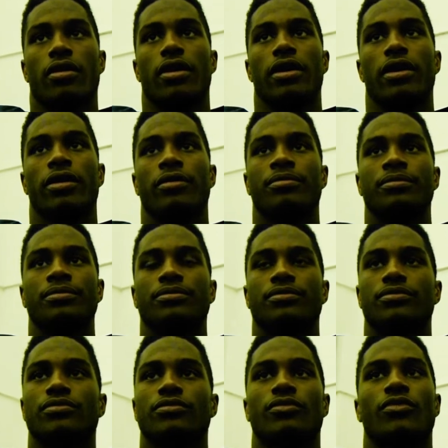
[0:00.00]
It
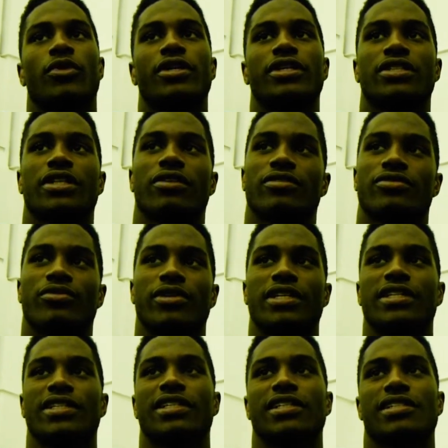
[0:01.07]
was
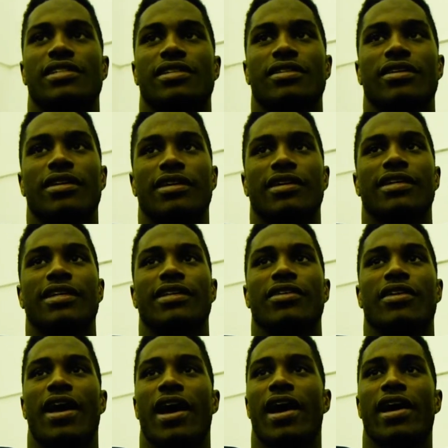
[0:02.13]
really just
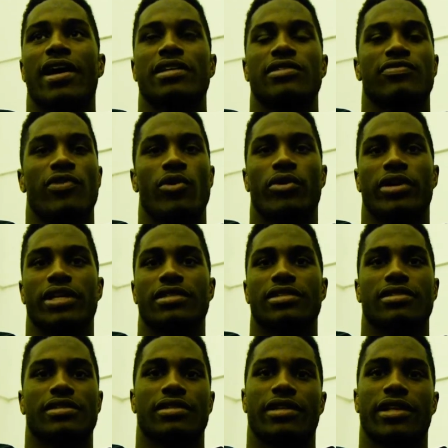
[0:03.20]
eyes,
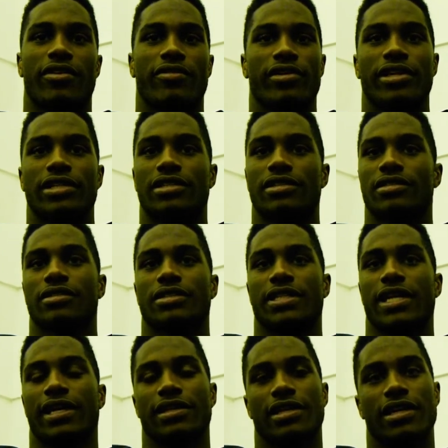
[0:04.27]
focus, leverage,
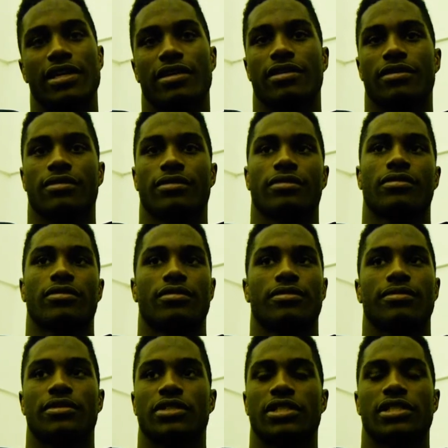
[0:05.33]
technique.
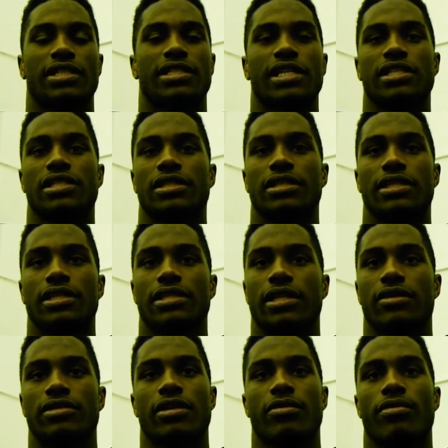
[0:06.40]
Just attention to
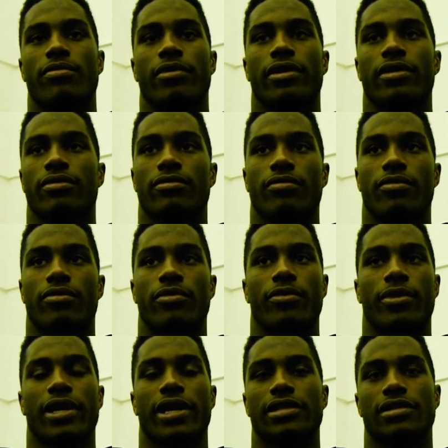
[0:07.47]
details that we
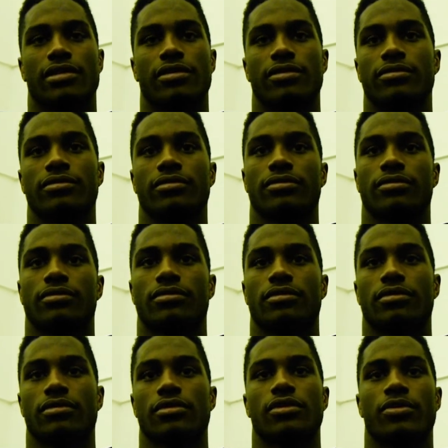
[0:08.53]
weren't executing.
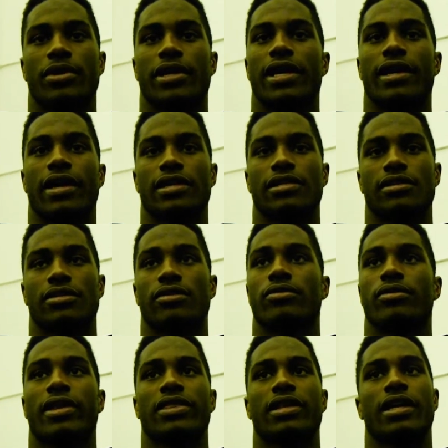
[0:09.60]
So we got to execute.
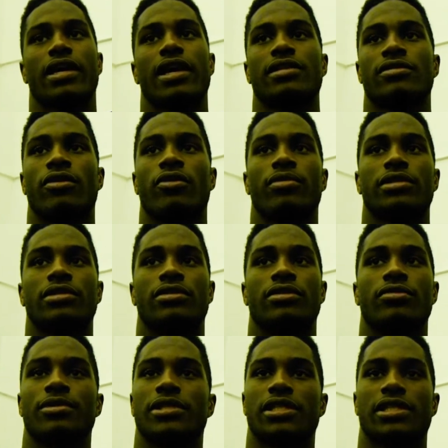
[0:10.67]
I think guys know what to
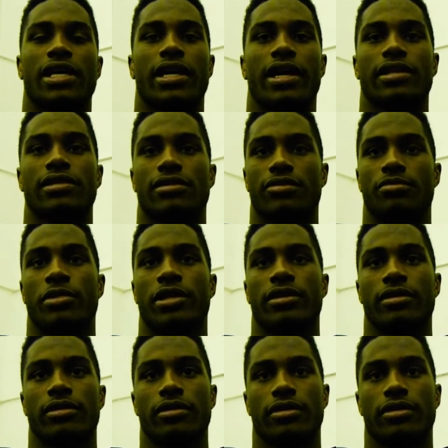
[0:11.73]
do. We just got to execute better.